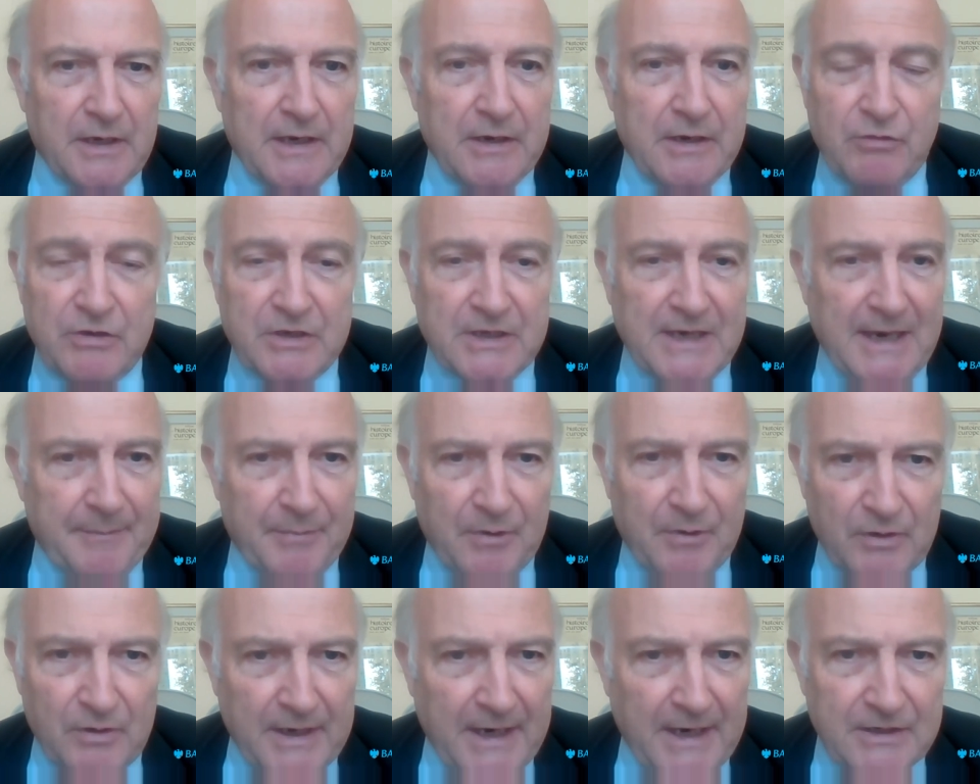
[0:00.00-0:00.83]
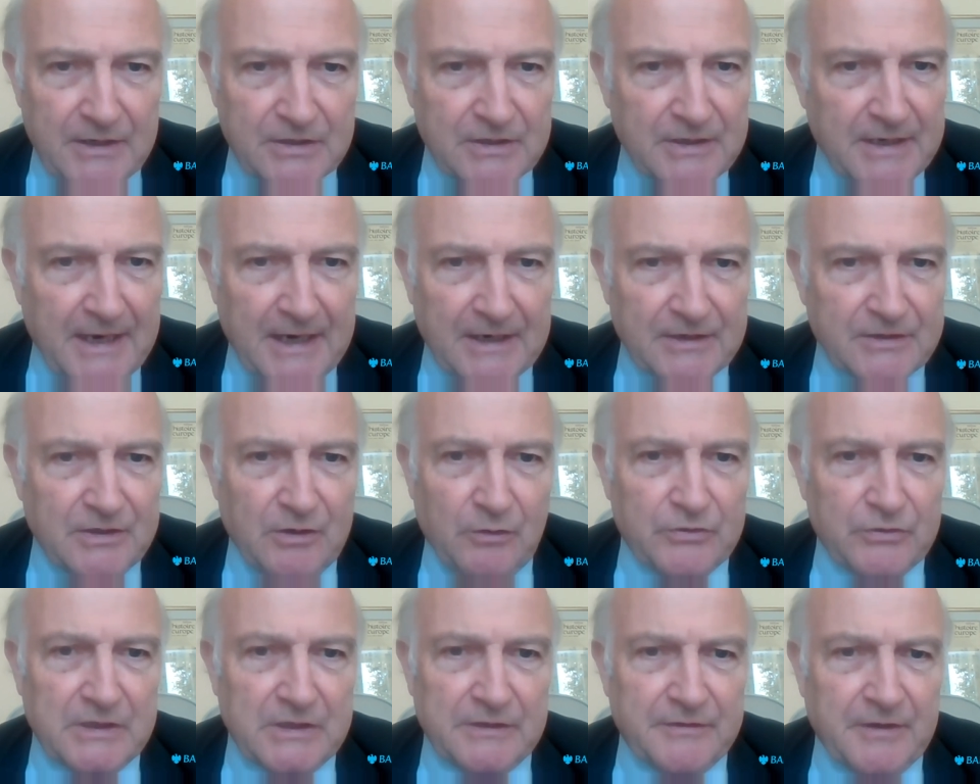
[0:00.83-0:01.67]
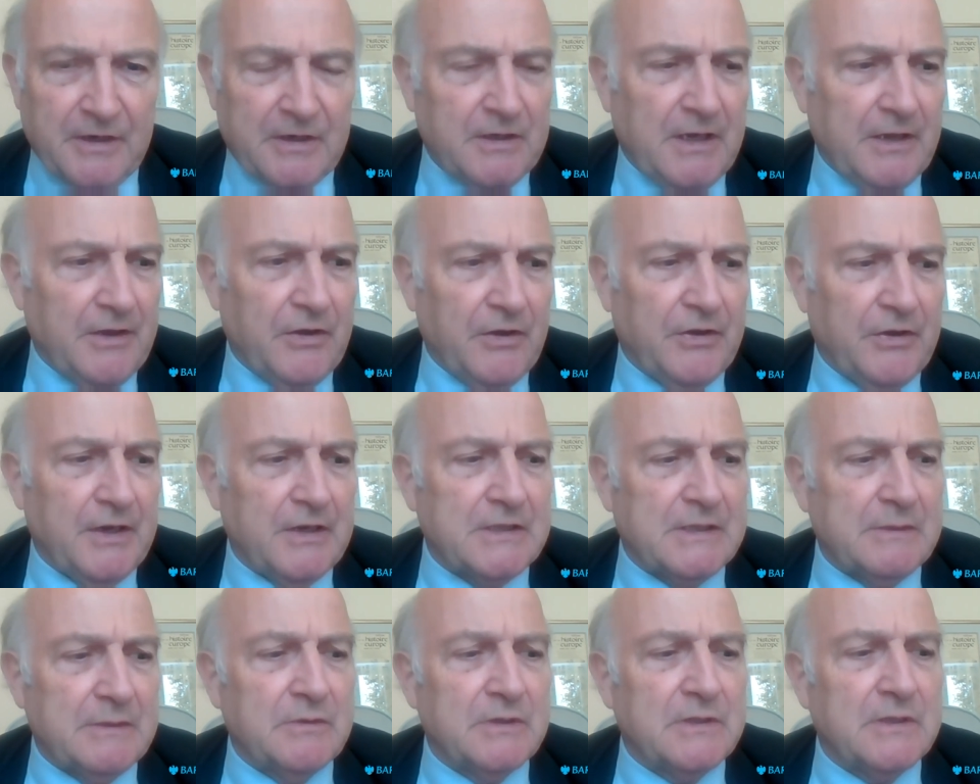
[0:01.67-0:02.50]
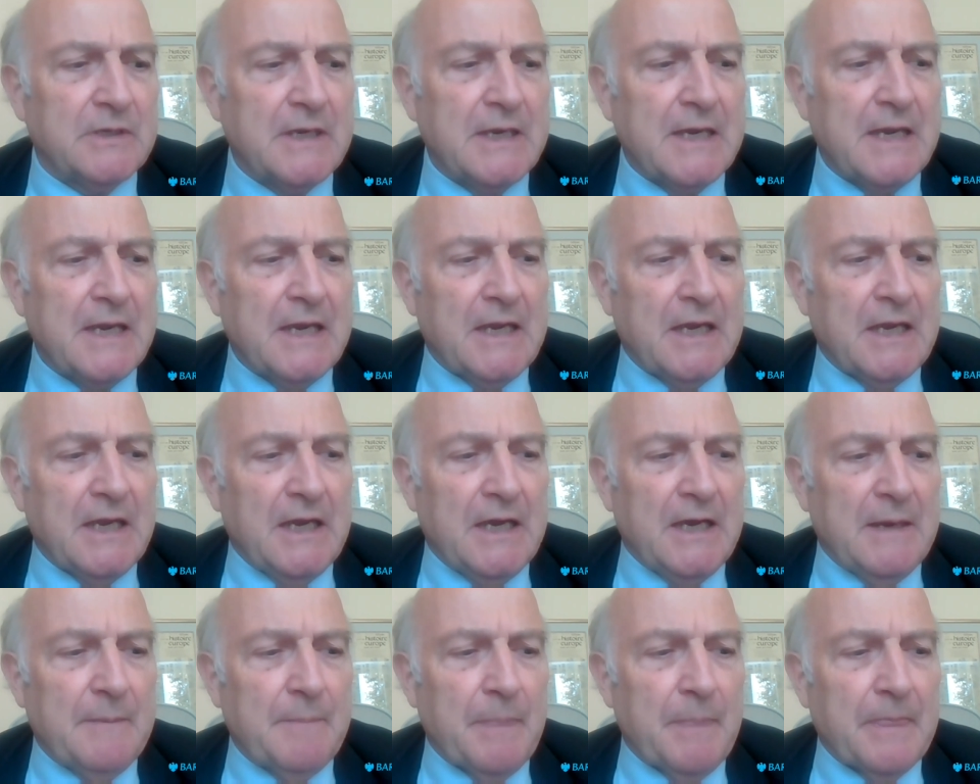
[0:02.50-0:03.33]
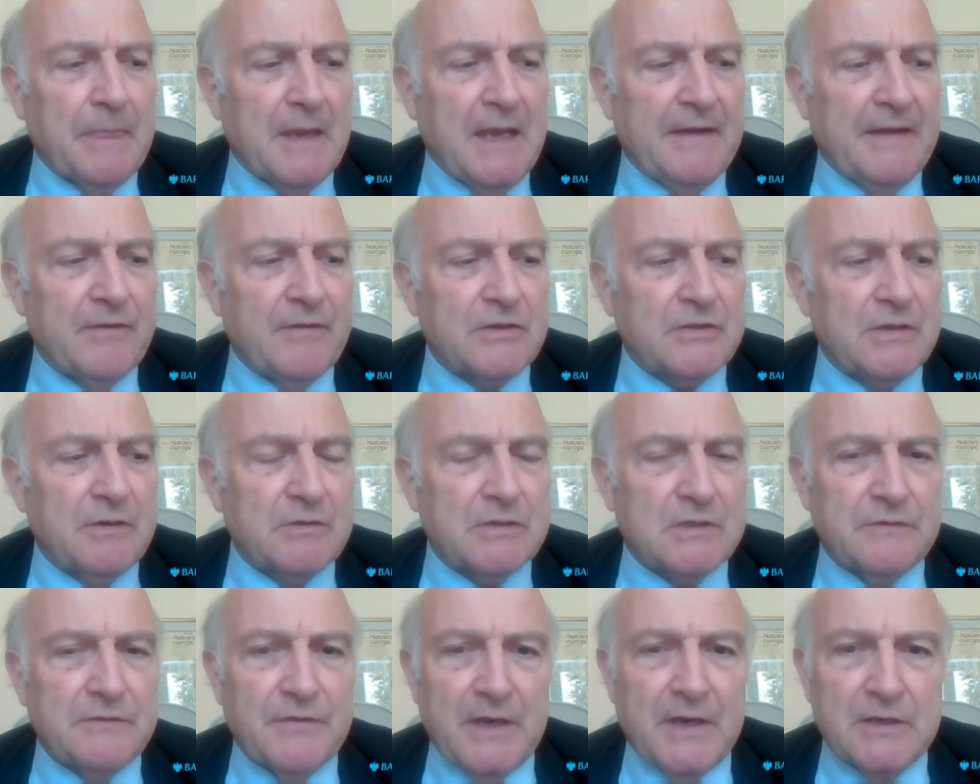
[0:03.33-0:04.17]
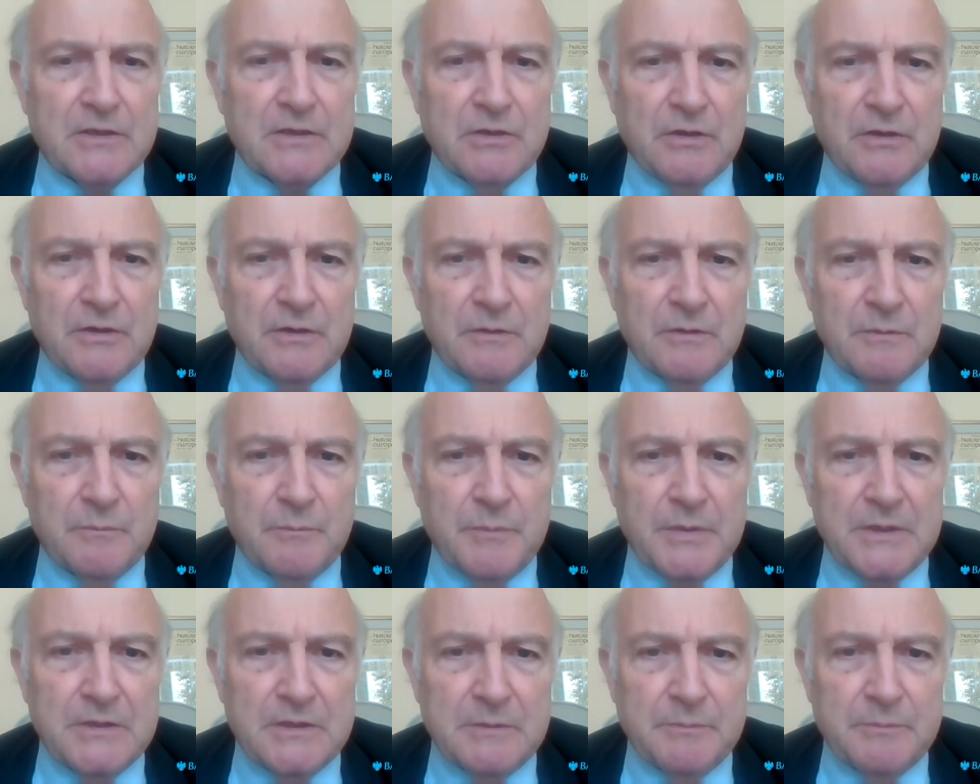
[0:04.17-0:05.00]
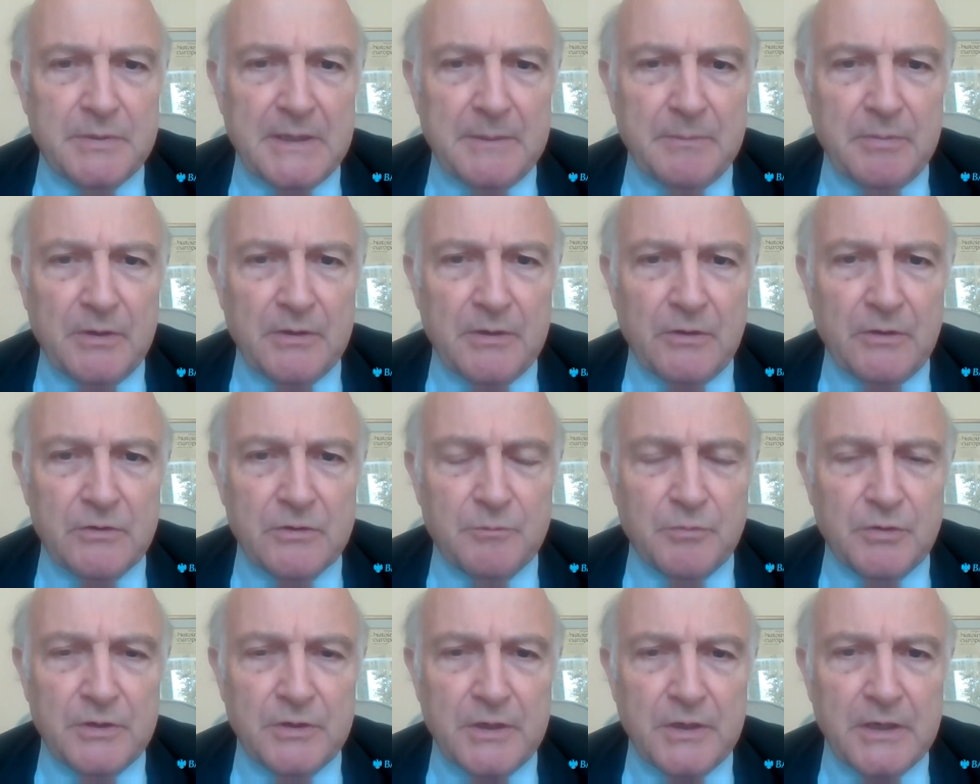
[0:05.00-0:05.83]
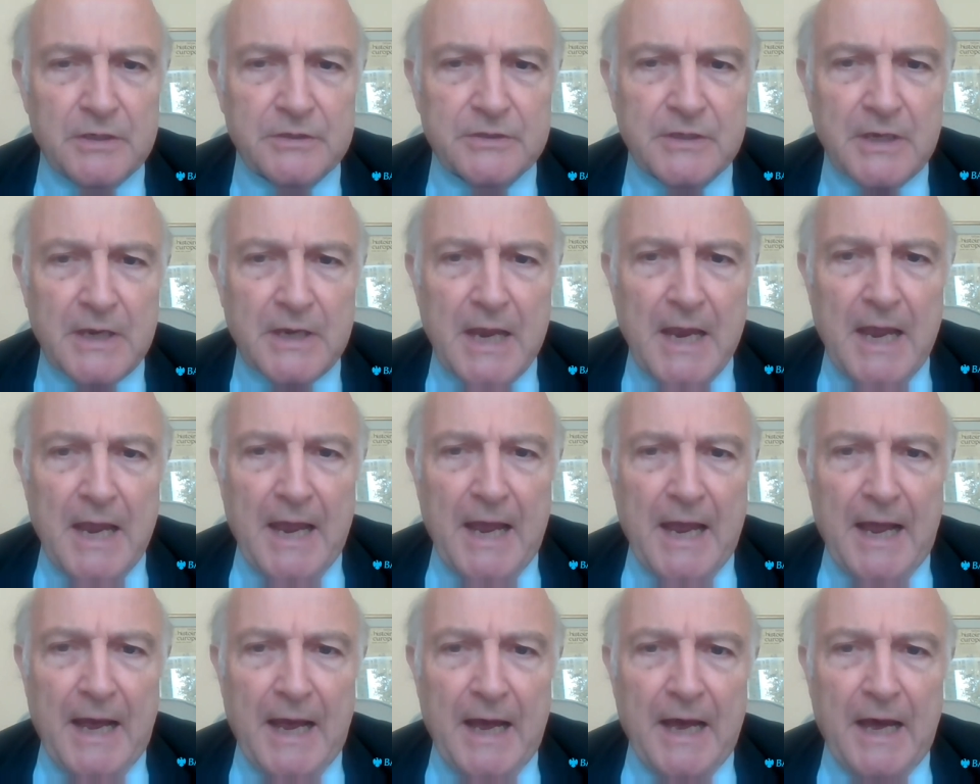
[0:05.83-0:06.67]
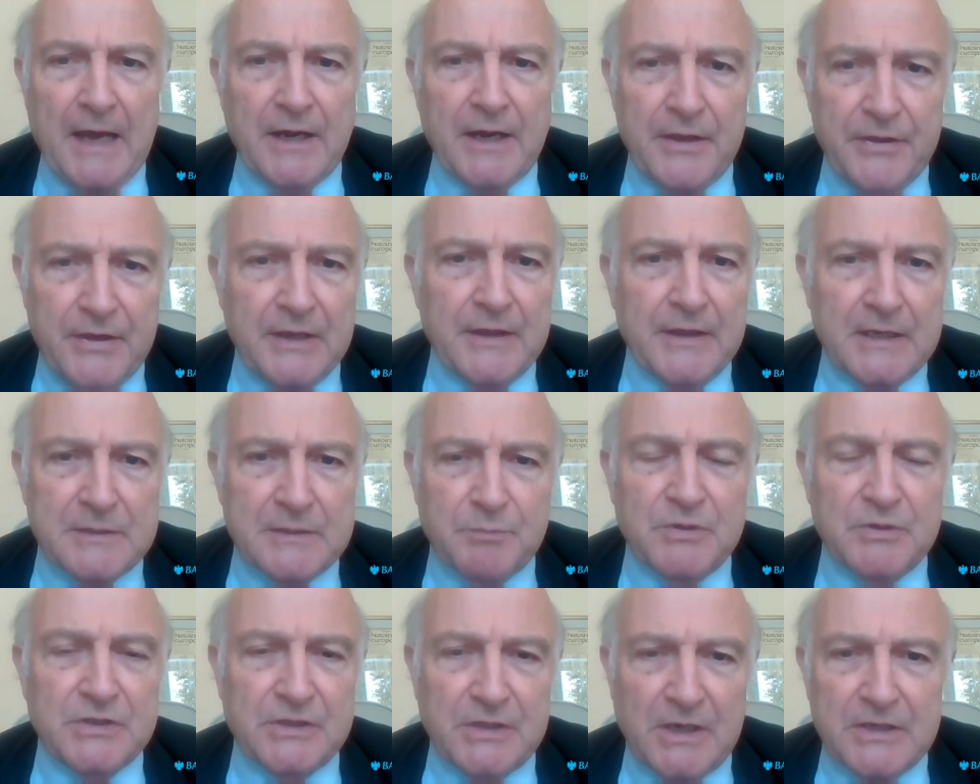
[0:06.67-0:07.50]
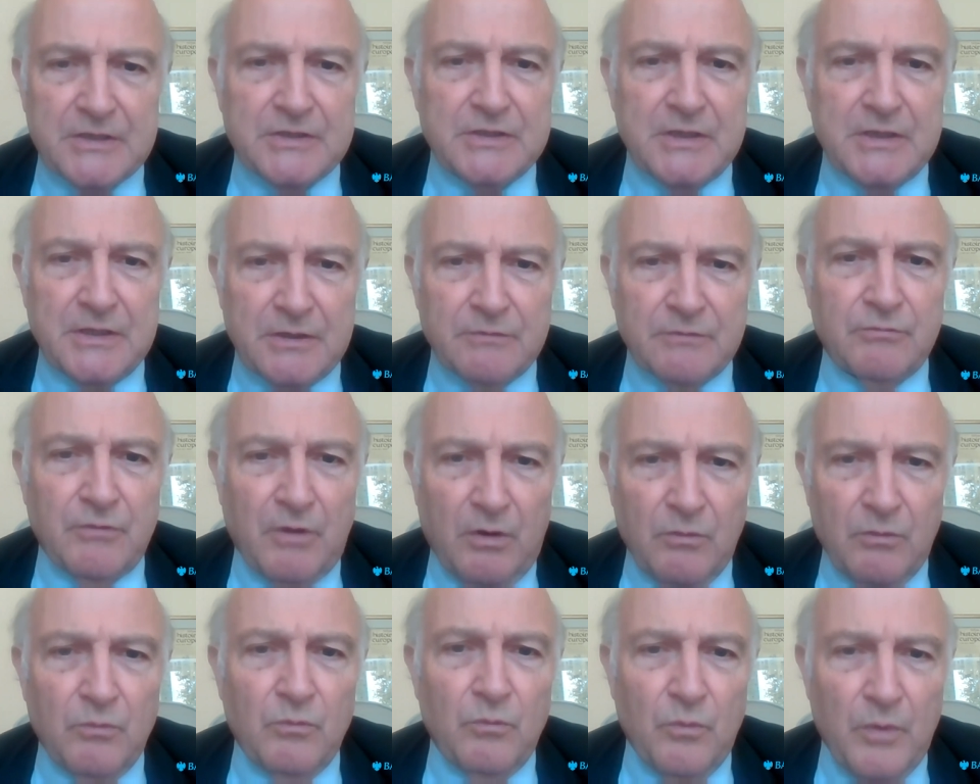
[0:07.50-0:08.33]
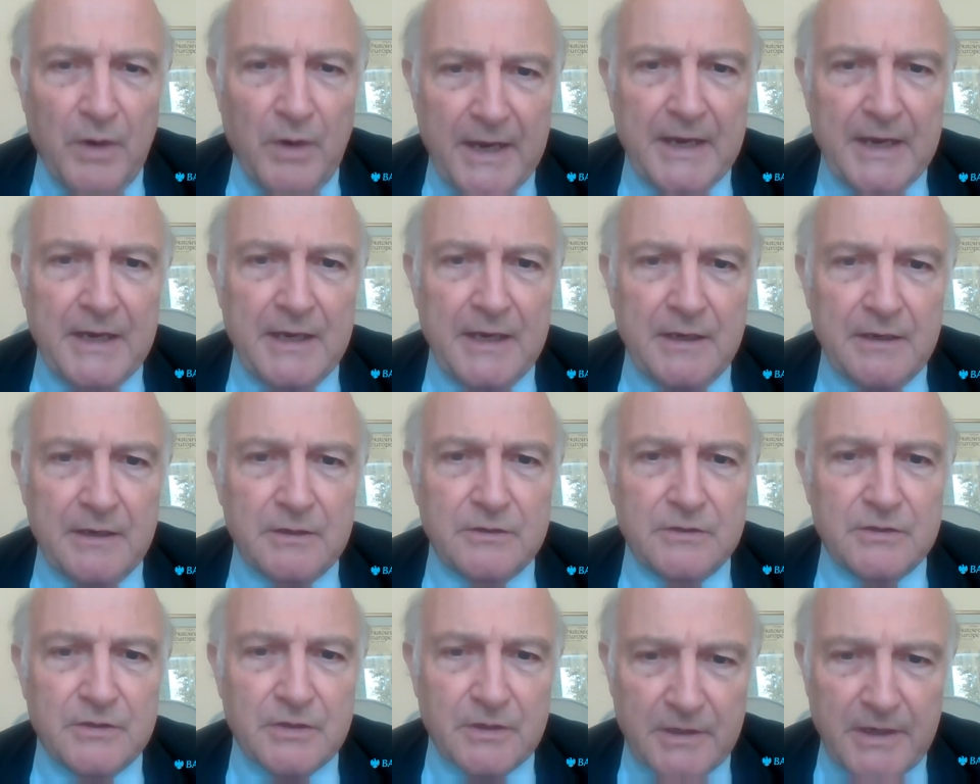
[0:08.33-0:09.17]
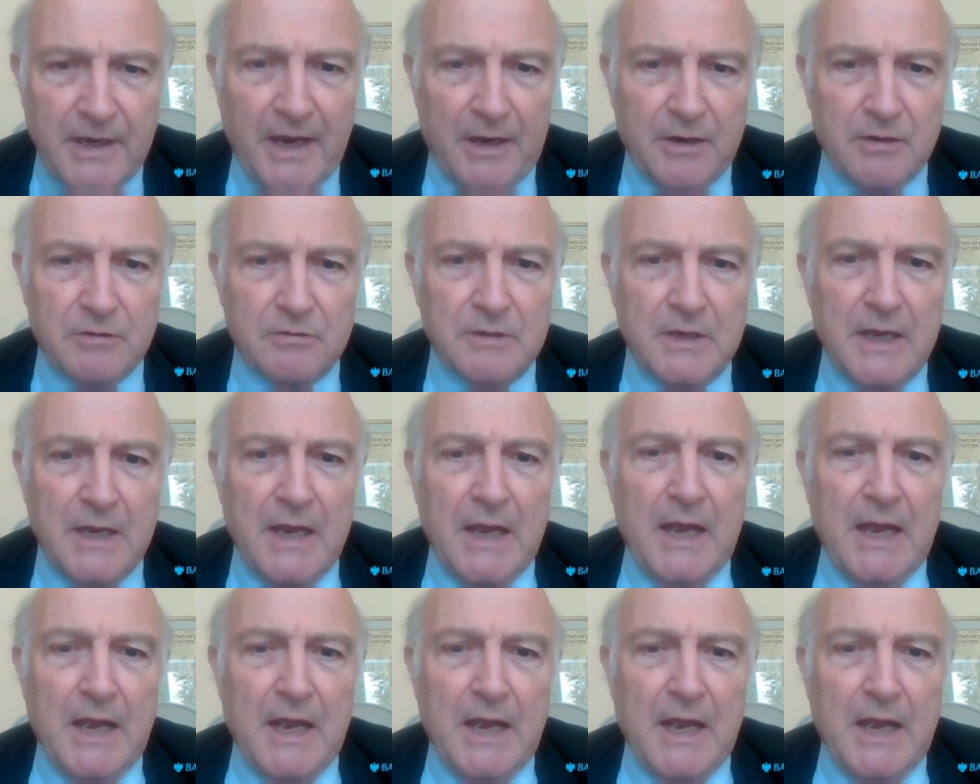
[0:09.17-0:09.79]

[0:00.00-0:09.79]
increased capital gains tax, a whole series of other things that would have a serious effect on business people and entrepreneurs. And I think that's precisely the wrong way to go.